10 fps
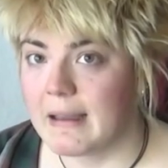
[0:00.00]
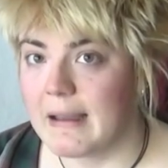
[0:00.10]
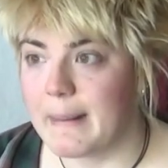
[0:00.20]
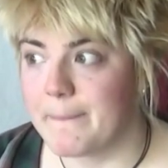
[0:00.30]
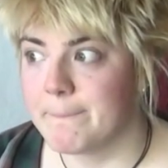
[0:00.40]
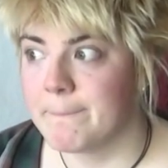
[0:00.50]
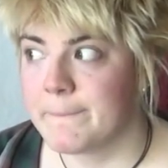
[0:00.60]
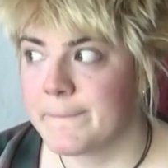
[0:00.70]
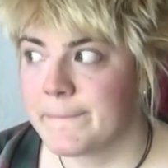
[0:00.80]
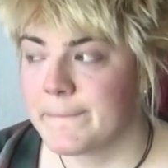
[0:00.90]
Um,
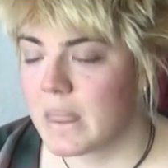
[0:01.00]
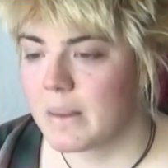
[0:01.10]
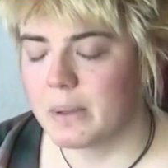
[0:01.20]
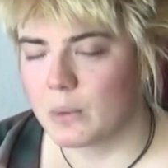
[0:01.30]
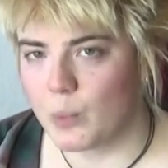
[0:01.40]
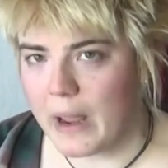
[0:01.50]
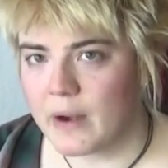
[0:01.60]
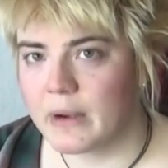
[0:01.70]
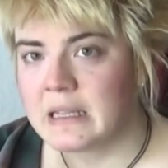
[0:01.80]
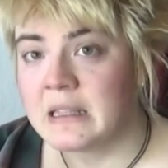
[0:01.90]
but
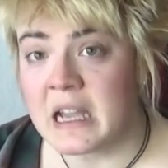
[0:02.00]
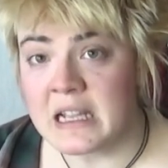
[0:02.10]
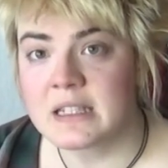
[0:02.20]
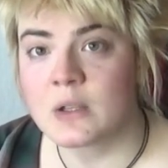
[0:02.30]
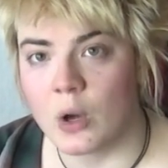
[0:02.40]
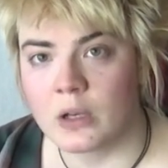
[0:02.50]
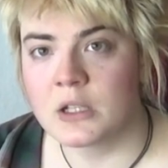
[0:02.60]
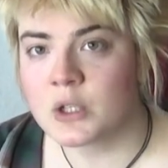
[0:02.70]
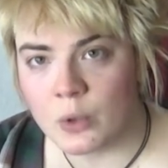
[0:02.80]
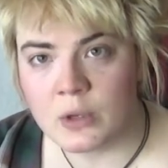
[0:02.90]
wearing nice
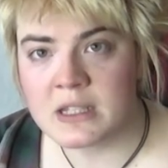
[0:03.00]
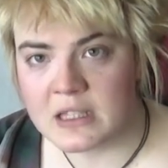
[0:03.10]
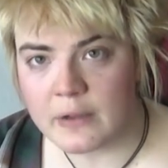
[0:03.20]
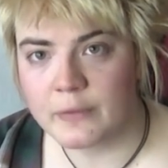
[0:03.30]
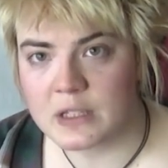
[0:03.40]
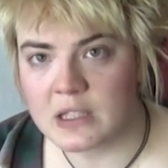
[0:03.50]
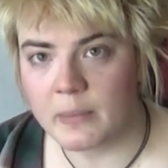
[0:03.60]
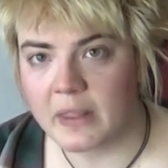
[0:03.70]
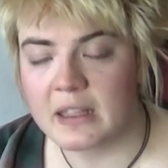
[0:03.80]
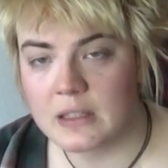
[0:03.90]
cottagecore stuff or
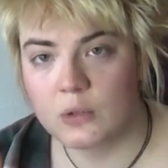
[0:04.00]
something